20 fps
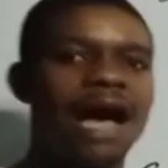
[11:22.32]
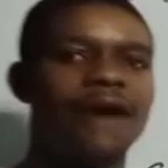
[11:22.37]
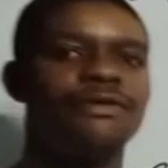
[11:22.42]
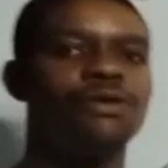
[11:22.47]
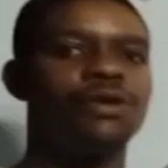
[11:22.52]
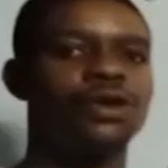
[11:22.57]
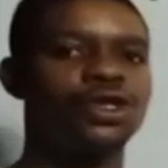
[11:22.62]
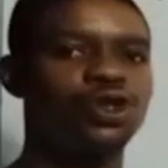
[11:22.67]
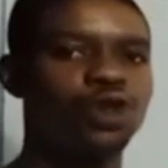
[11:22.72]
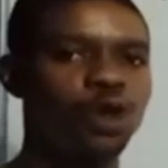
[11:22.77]

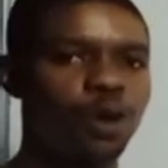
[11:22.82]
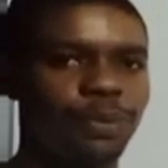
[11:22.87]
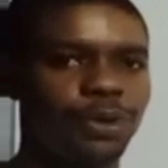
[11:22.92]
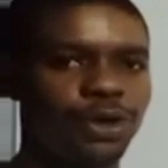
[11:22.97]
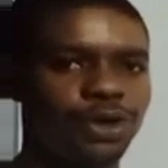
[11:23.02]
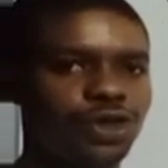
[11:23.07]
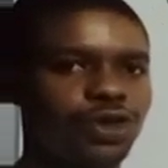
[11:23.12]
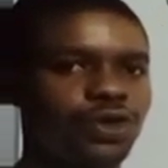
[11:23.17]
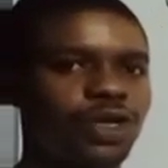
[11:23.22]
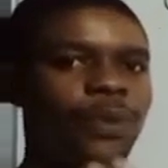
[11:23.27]
have what double
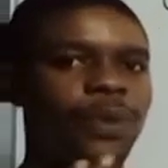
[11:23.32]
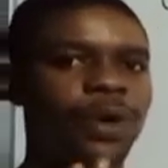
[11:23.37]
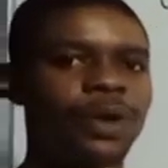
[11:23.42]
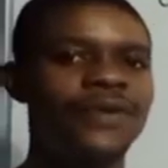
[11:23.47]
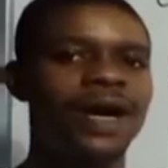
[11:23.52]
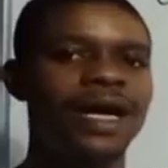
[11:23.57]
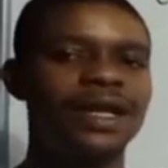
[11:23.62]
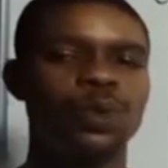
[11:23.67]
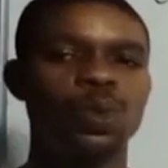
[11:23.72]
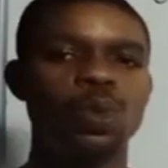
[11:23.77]
bond. So
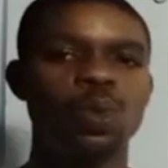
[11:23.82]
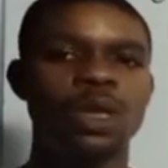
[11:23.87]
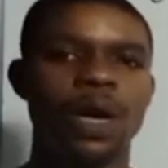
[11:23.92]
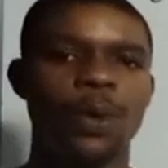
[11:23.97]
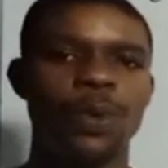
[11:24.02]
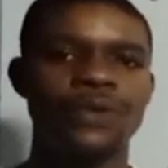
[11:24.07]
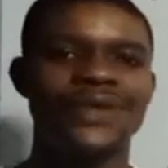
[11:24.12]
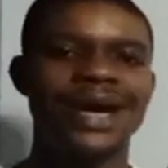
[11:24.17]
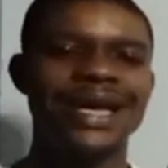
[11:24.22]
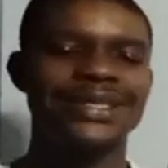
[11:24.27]

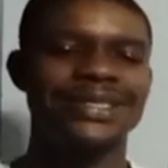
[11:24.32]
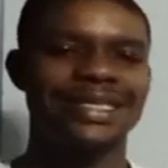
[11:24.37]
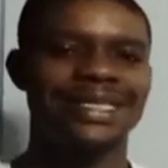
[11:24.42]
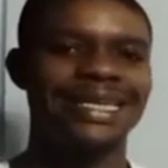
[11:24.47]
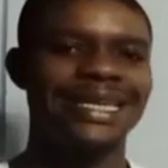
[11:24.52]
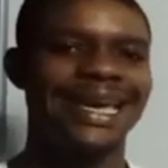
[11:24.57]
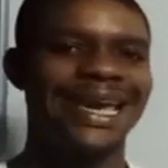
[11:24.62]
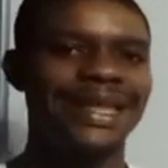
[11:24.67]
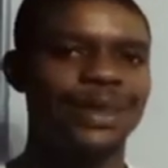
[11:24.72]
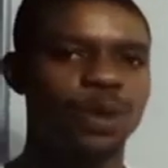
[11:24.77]
whenever I
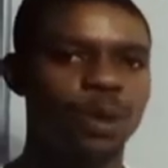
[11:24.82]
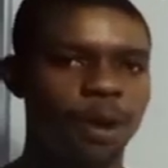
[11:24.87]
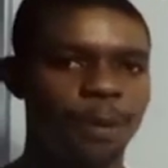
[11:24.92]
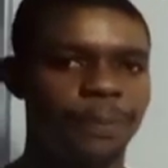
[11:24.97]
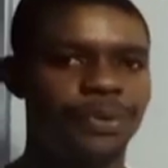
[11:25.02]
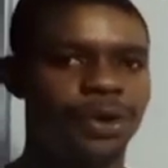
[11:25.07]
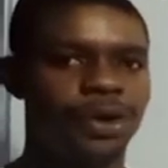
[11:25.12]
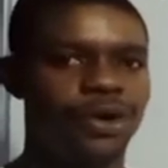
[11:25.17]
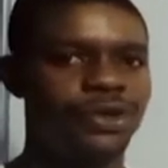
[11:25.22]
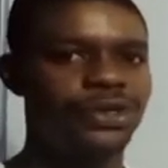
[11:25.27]
see a
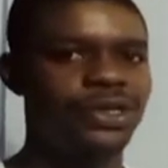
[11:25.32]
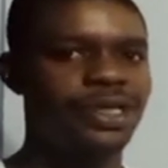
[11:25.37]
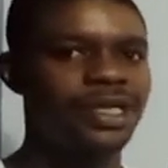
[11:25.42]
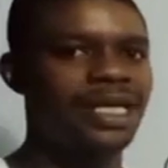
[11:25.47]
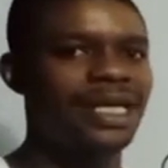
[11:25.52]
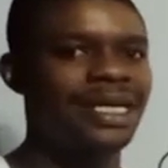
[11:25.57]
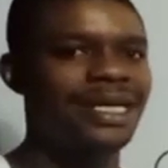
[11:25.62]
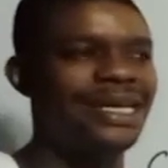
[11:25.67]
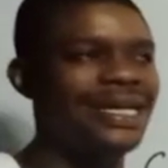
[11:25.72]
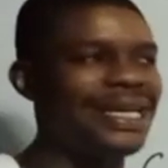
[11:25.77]
double bond
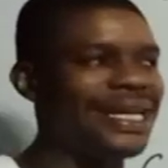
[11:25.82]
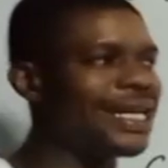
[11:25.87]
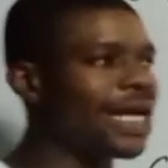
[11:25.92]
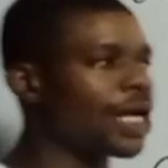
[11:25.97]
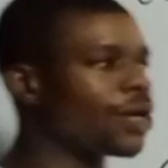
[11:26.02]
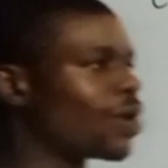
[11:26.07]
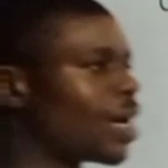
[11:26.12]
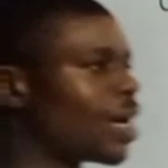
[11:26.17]
in an